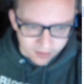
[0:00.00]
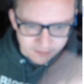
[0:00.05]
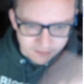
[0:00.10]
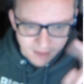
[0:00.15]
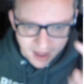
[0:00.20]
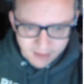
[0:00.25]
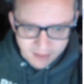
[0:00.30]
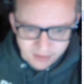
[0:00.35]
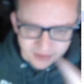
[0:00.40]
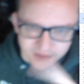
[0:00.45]

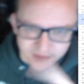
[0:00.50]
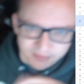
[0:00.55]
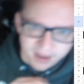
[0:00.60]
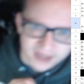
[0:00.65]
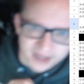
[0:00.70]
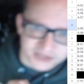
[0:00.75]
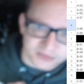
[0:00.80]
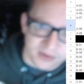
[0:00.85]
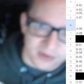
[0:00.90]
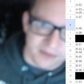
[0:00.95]
My mother
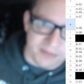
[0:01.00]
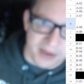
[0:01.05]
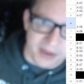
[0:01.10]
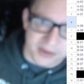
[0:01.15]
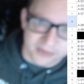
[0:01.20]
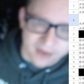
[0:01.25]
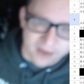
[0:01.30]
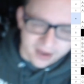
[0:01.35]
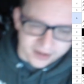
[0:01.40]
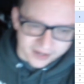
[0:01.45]
passed away of
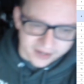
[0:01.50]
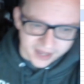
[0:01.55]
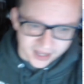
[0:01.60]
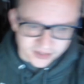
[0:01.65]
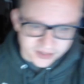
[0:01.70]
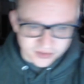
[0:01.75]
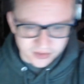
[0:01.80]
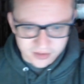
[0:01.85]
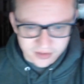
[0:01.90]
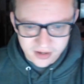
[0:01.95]
pancreatic
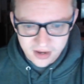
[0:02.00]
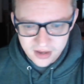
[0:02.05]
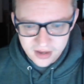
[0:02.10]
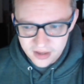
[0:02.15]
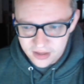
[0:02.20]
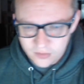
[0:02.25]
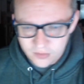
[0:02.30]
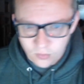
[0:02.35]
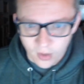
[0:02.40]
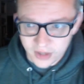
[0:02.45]
cancer,
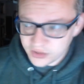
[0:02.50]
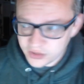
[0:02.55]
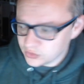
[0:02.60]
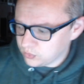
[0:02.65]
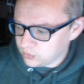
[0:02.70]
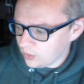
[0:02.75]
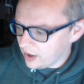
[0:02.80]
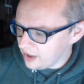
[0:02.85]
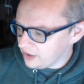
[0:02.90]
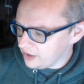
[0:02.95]

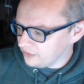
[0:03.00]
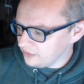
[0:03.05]
12